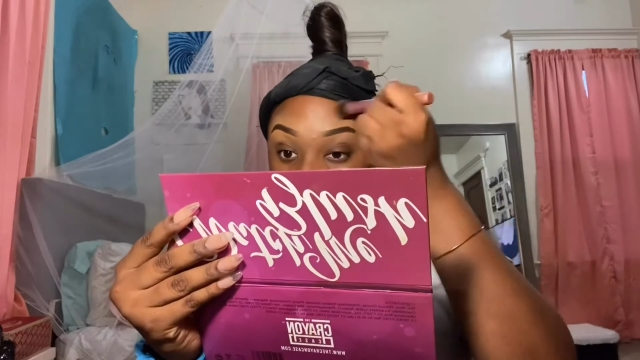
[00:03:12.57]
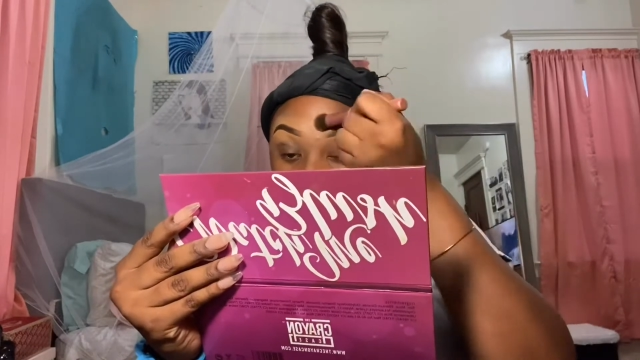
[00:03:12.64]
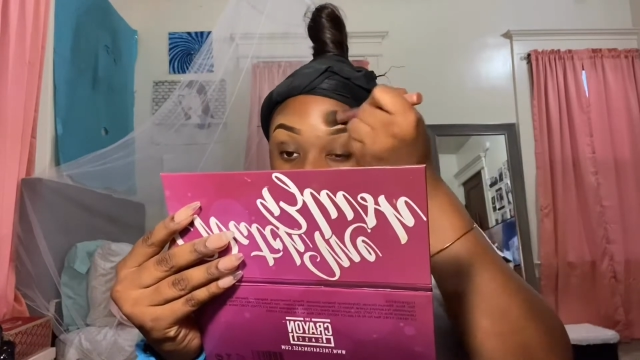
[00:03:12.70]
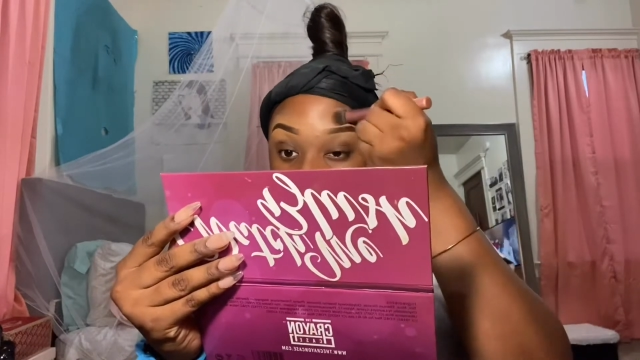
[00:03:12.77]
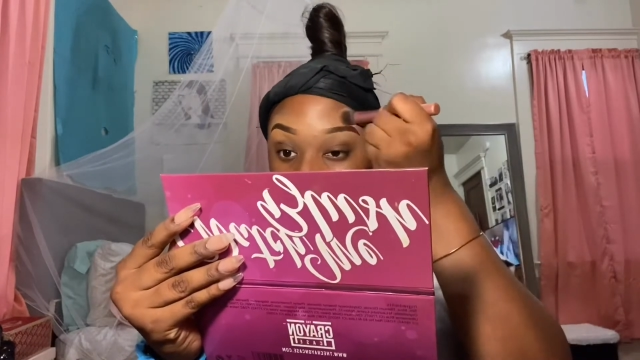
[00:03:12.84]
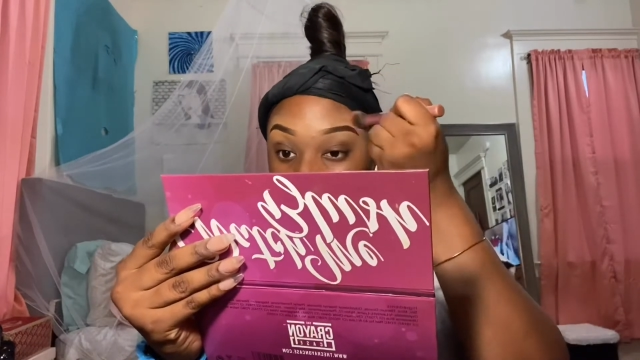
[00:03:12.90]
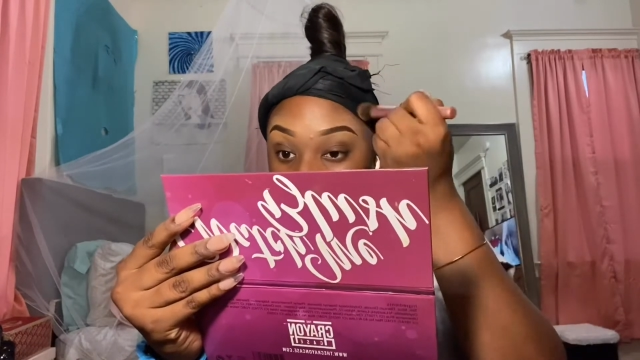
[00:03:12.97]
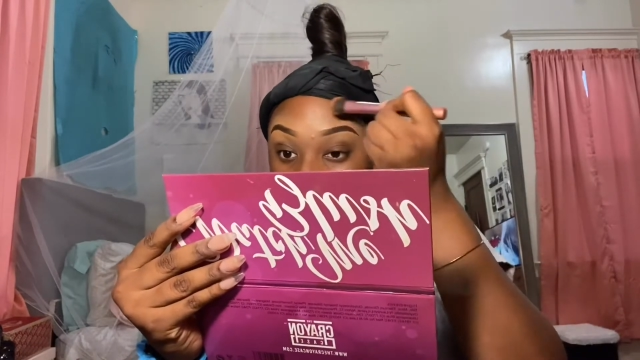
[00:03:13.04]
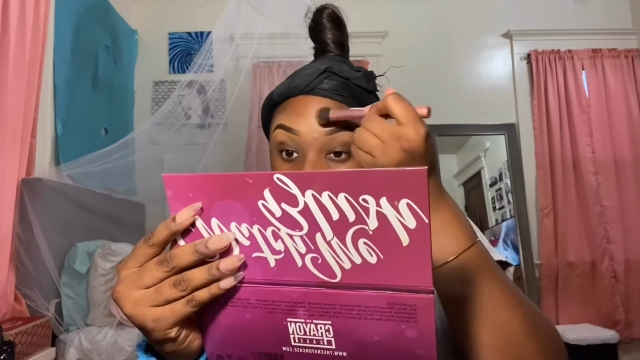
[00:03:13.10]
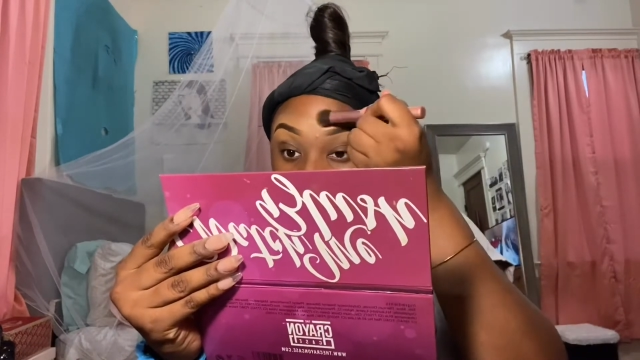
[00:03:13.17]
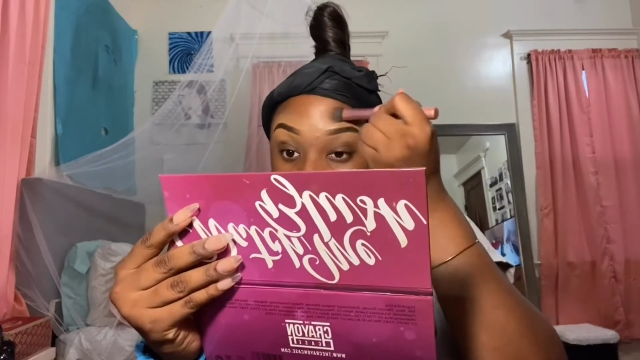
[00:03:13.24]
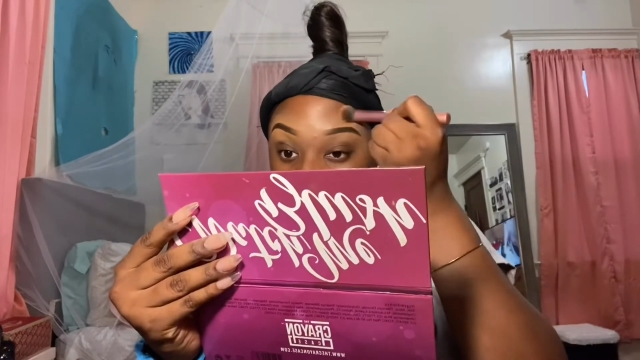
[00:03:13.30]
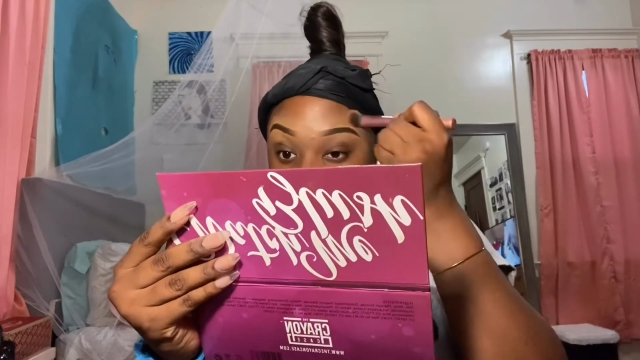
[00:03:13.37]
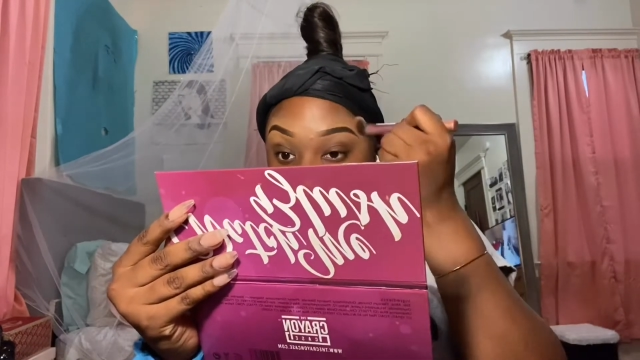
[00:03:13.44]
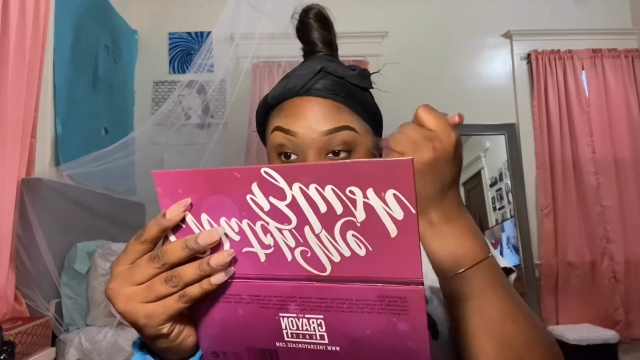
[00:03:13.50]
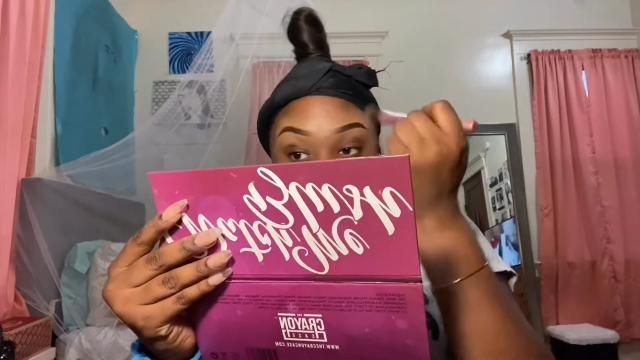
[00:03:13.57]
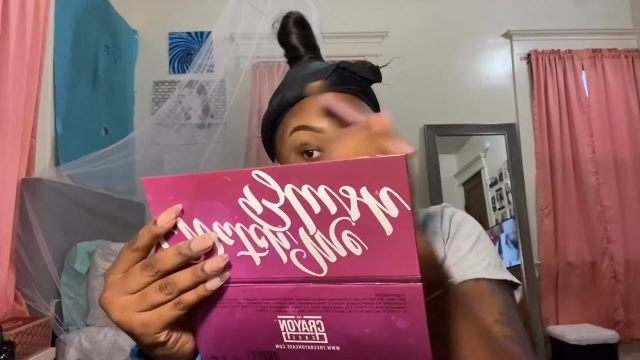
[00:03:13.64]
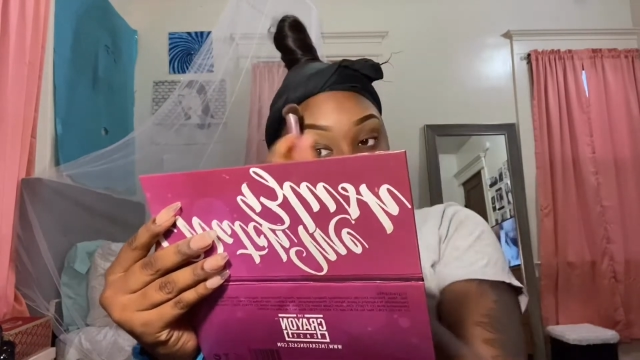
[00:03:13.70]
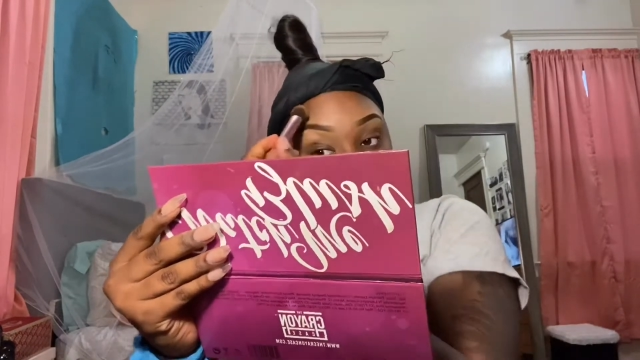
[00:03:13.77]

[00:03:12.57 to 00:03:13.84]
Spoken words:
now I take another concealer